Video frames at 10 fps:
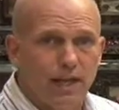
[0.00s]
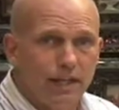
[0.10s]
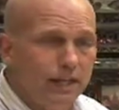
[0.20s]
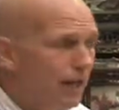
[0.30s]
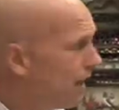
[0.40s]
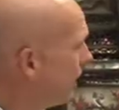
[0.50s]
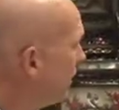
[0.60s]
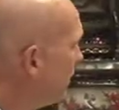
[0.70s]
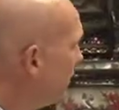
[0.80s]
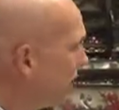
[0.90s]
and
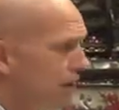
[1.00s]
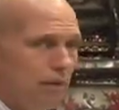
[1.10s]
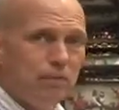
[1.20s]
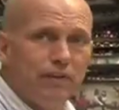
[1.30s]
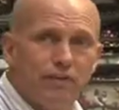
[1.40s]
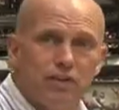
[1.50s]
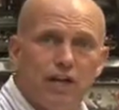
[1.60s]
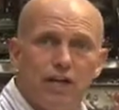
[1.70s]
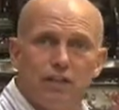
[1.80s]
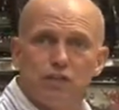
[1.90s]
I believe they're
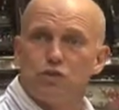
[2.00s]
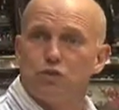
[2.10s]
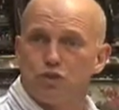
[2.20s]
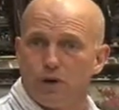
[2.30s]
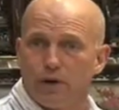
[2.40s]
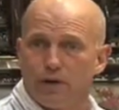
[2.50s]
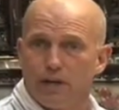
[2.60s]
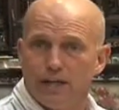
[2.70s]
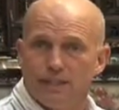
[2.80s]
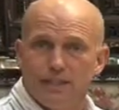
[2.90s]
done in the Suzhou
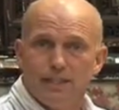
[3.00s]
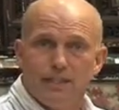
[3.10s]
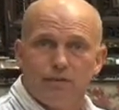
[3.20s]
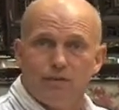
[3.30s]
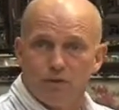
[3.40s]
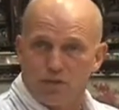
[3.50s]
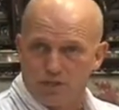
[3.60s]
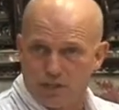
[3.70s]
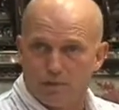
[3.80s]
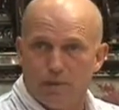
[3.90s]
area, which
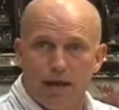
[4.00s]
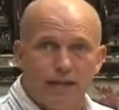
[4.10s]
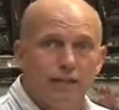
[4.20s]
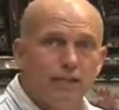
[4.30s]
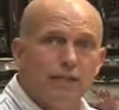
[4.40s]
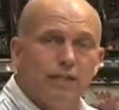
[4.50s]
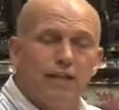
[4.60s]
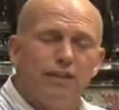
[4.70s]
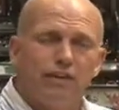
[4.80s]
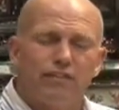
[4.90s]
is nearby.
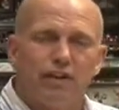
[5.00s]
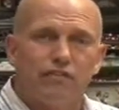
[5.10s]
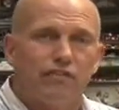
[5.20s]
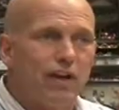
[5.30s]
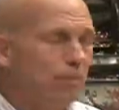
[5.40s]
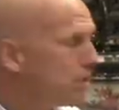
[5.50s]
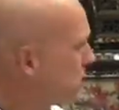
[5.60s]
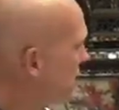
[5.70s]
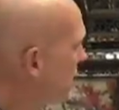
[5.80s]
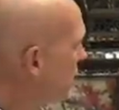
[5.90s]
And they're very
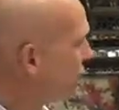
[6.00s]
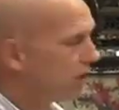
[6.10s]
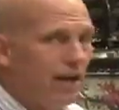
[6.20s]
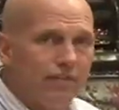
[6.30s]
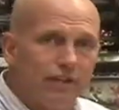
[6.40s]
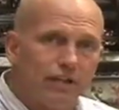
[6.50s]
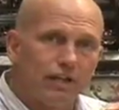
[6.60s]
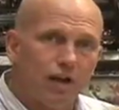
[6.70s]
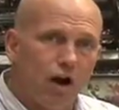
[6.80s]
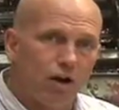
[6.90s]
famous for having
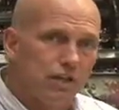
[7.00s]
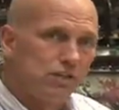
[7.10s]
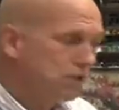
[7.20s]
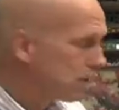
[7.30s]
the artists